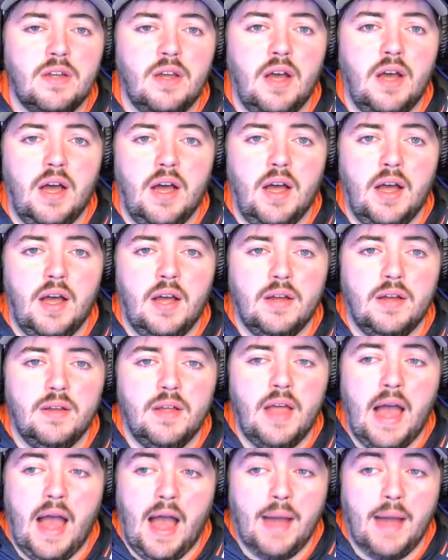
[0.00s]

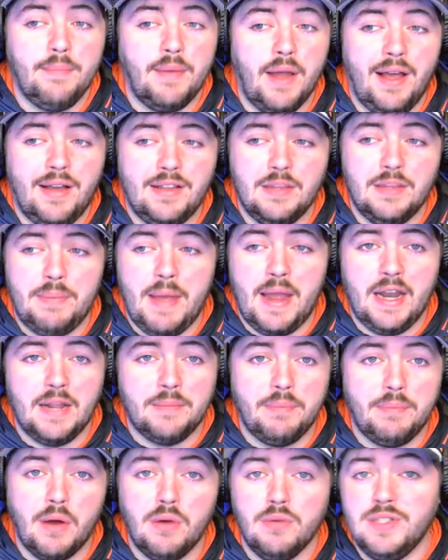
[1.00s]
I'm not in the
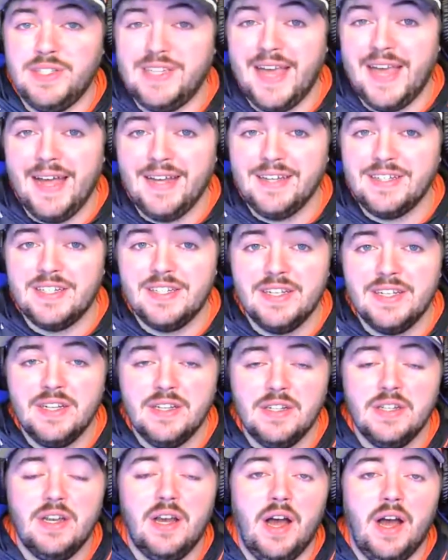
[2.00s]
panic boat yet.
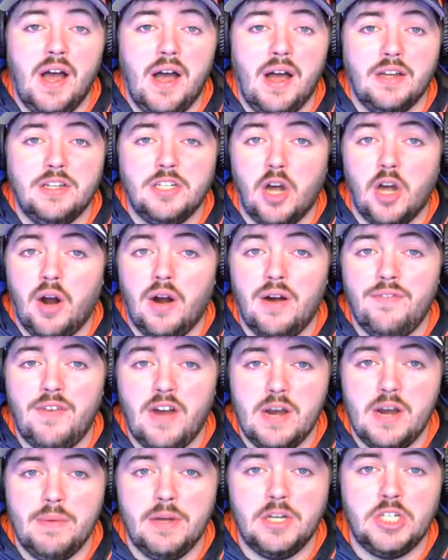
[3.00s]
Tarr
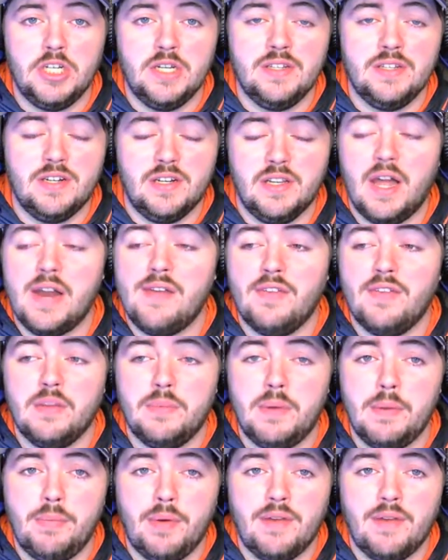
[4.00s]
very much is, and a lot of other
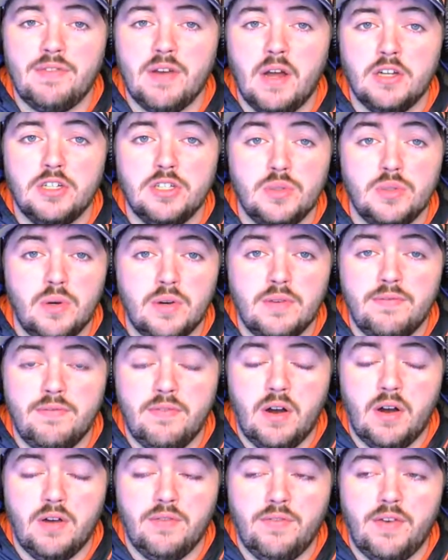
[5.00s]
people I've talked to
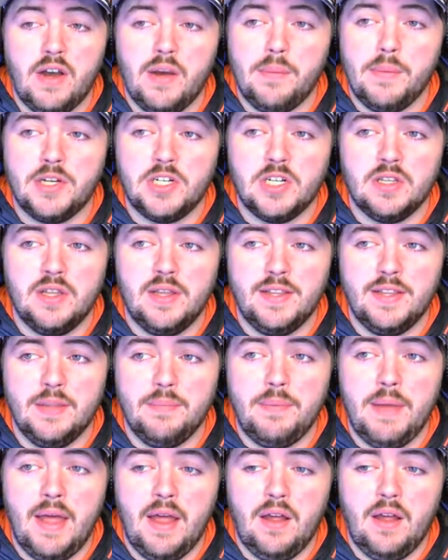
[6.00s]
are very much
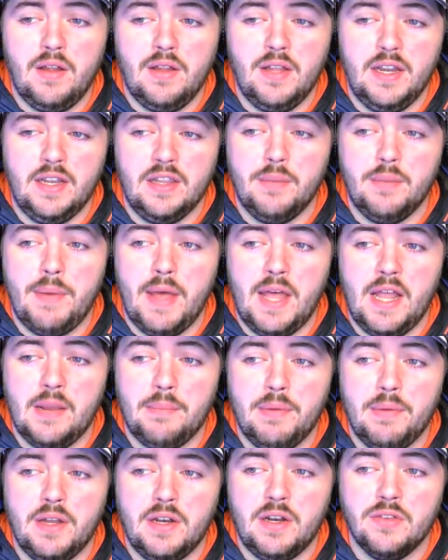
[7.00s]
hitting the
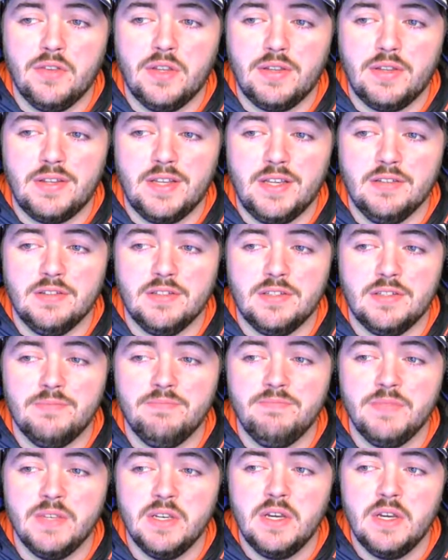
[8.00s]
panic button on the season.